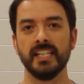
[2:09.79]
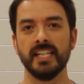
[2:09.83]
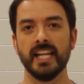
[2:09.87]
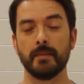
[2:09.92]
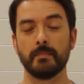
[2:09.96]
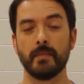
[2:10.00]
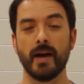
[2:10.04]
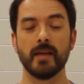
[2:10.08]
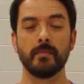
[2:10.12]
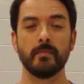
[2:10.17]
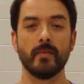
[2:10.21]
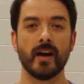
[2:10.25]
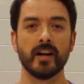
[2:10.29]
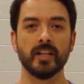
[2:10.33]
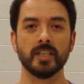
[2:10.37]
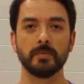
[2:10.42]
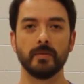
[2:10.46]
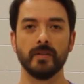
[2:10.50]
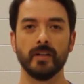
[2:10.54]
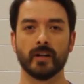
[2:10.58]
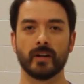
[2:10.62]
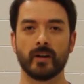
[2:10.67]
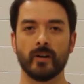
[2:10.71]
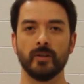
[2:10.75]
And my
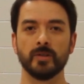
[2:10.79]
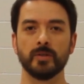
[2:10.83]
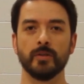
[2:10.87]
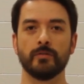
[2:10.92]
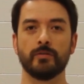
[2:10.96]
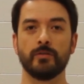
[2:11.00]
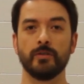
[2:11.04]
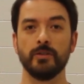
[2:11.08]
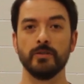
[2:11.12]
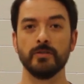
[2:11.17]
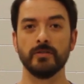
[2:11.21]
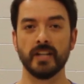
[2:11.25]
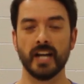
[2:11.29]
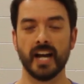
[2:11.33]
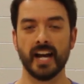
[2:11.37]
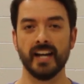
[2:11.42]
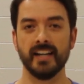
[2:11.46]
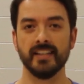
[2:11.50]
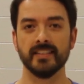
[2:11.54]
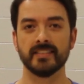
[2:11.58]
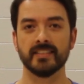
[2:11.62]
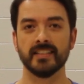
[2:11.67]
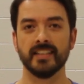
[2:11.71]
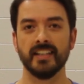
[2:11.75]
admonishment and encouragement for you
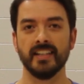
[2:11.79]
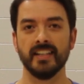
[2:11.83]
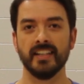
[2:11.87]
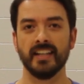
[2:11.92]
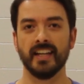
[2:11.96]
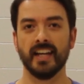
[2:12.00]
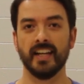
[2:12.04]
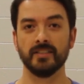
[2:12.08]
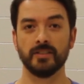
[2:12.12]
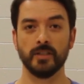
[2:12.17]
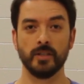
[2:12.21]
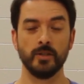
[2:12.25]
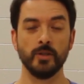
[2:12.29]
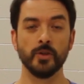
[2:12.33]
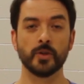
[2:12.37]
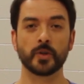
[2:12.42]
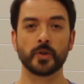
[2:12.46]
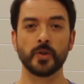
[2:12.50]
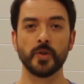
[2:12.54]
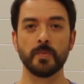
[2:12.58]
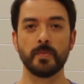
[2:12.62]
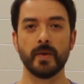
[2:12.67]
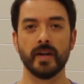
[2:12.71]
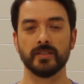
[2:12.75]
guys as a youth
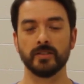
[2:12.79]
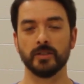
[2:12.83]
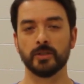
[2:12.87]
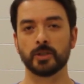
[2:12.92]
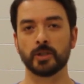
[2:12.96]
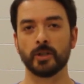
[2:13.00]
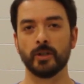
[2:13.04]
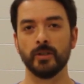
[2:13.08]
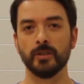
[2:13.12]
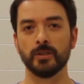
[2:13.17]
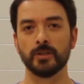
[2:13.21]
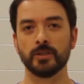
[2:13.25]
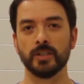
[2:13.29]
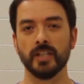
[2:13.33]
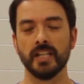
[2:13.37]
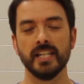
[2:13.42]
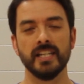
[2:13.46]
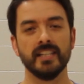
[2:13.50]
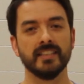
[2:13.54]
group, as a church,